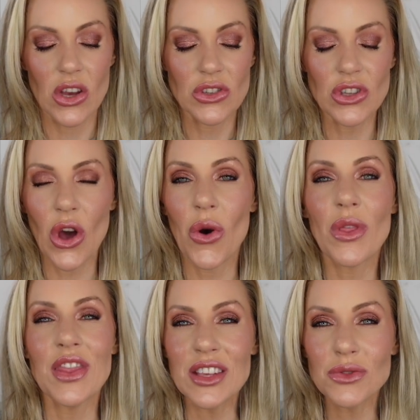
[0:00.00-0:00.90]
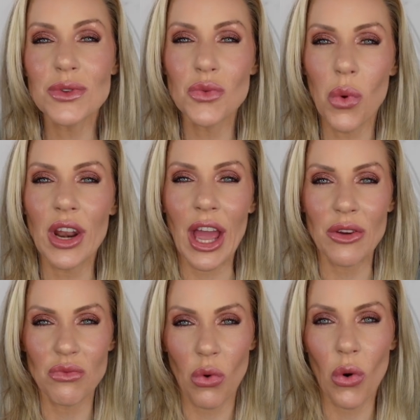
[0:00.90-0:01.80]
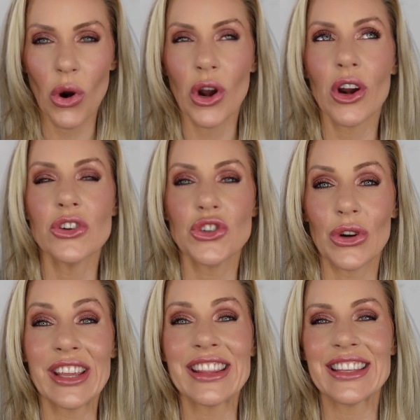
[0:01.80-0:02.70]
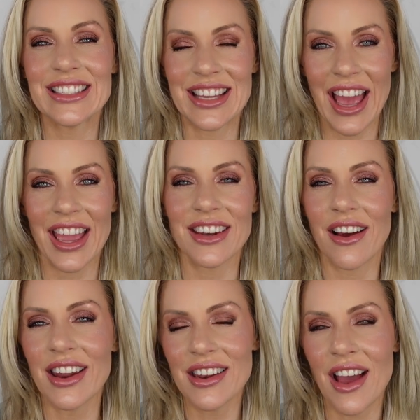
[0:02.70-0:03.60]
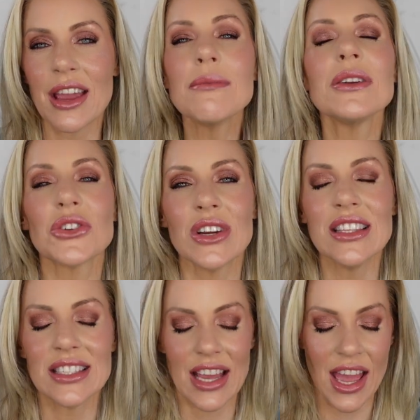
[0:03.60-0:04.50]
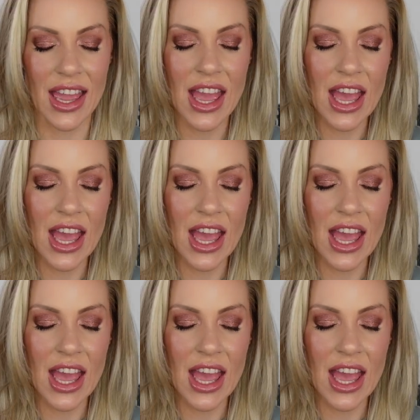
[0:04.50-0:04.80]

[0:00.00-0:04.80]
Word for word: So this was what I wore during the day, not at night, but during the day.